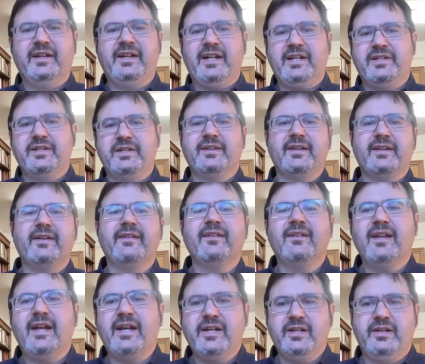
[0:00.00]
Russian
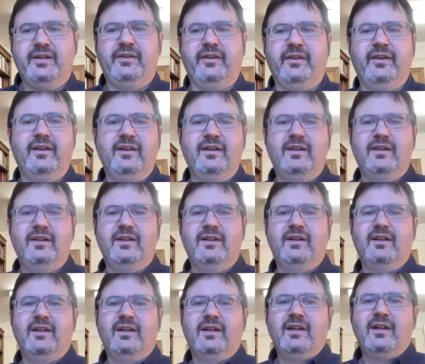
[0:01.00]
translation.
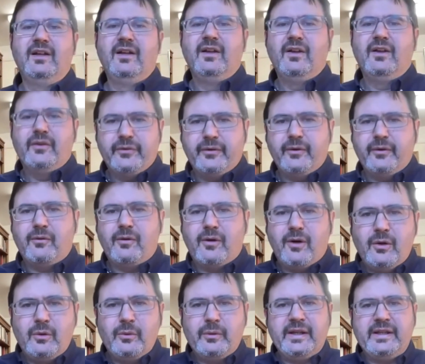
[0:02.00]
So
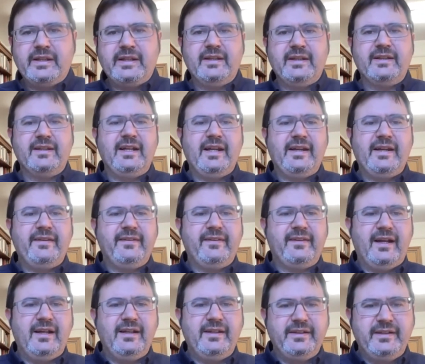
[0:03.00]
already in the late
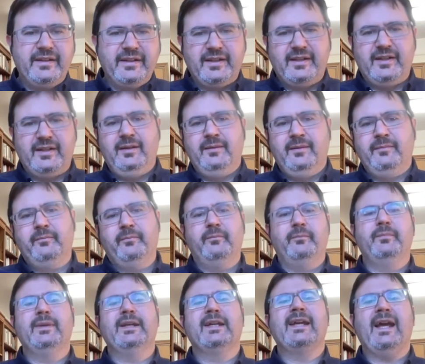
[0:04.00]
Stalin era
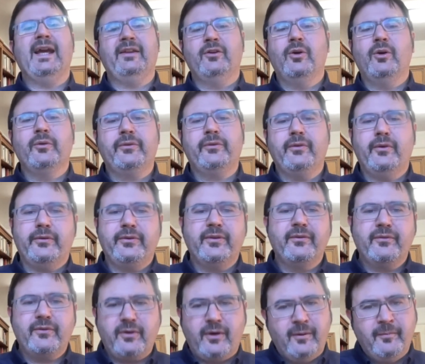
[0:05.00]
began all sorts
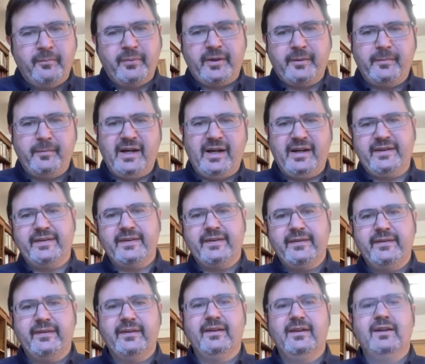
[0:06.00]
of
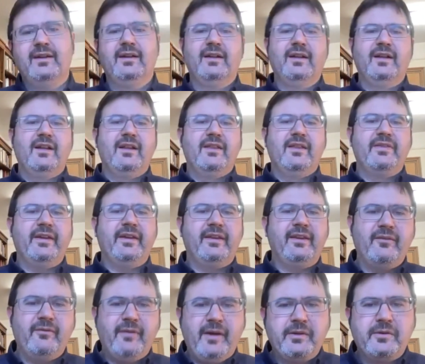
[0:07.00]
compromises that
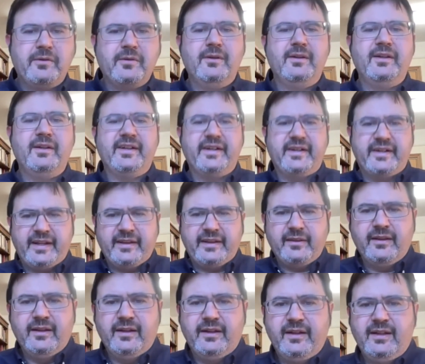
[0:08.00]
eventually
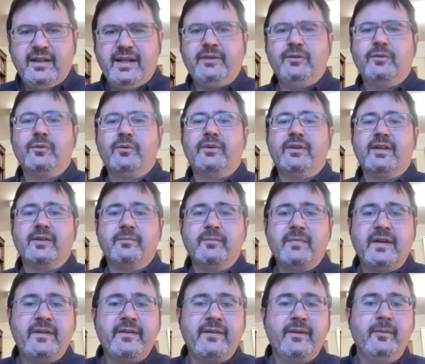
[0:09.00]
led to the
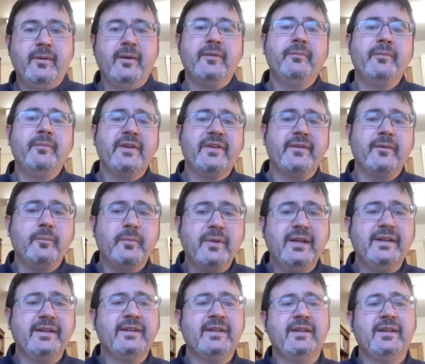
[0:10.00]

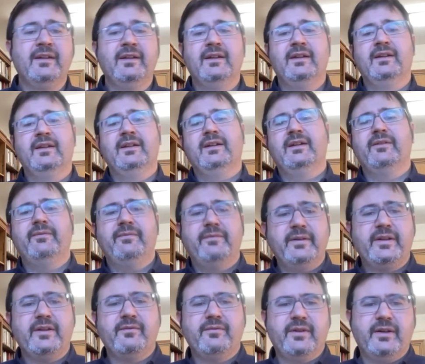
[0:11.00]
admissibility of
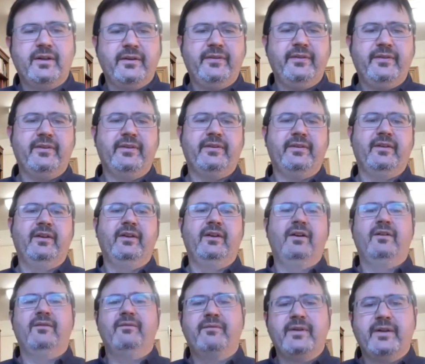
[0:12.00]
free verse,
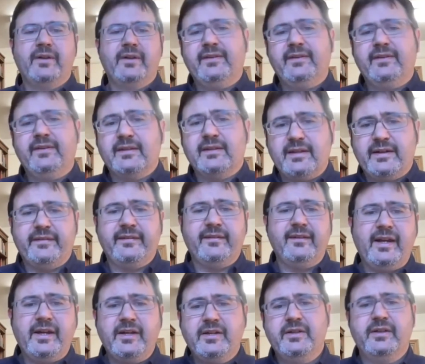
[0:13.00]
first in
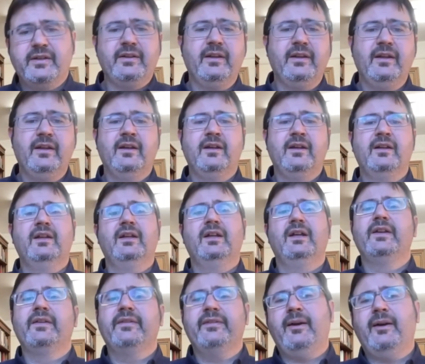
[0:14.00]
translation
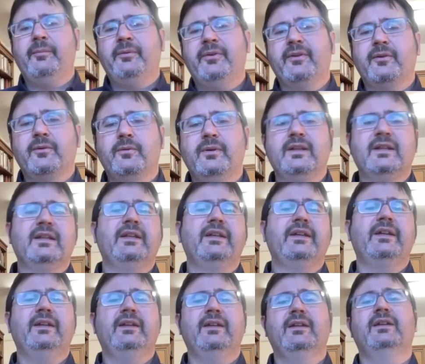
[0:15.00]
and
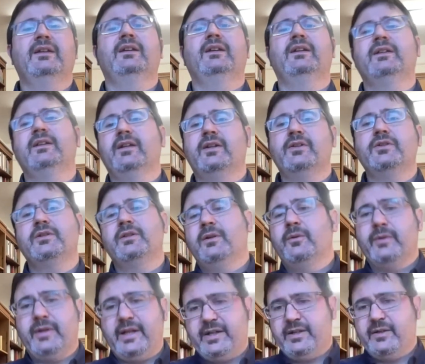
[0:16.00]
subsequently in original
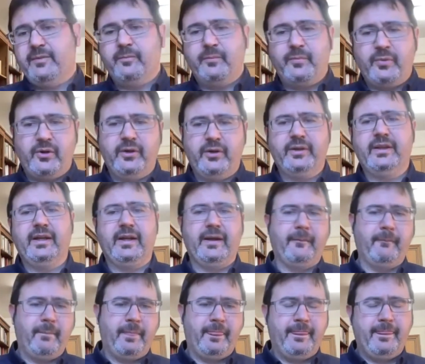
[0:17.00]
Russian poetry.
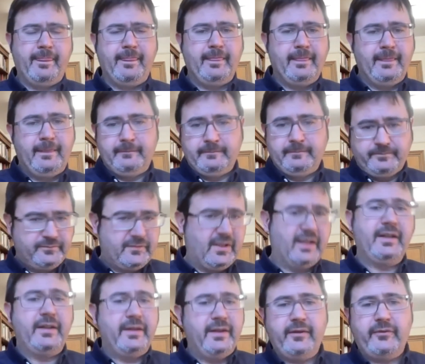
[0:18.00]

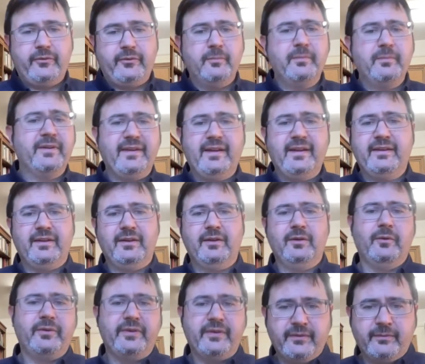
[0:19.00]
And it has to be said, you
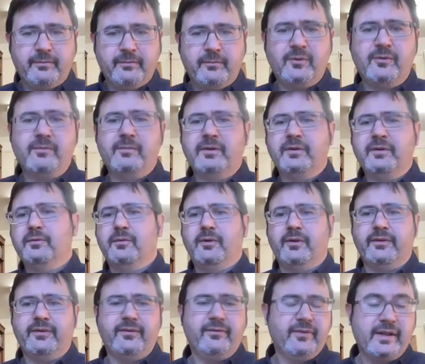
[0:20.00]
know, this movement
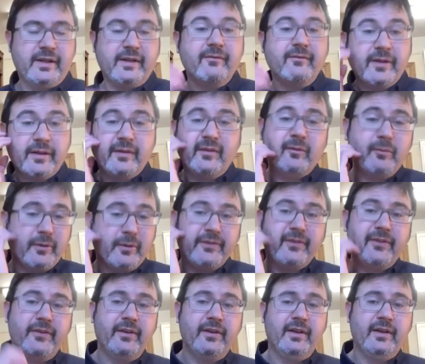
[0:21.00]
towards free verse
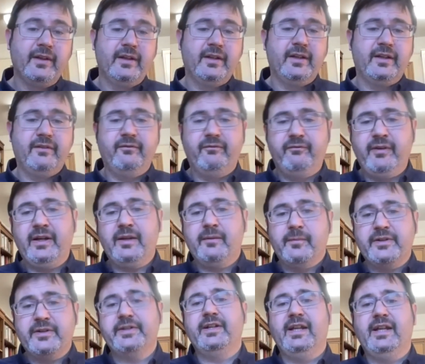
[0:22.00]
was very
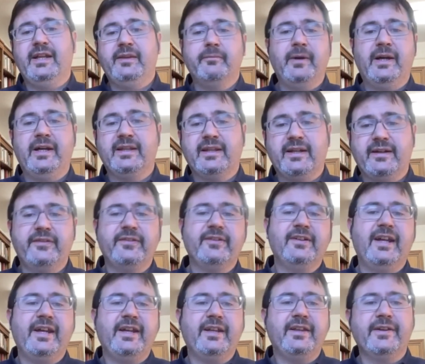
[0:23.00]
much led by
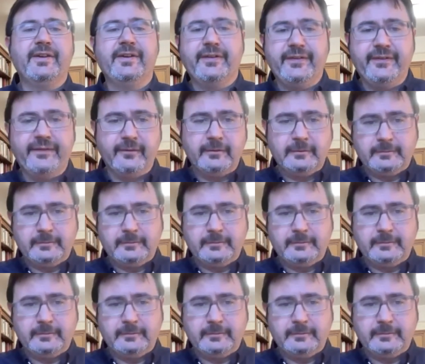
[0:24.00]
translators.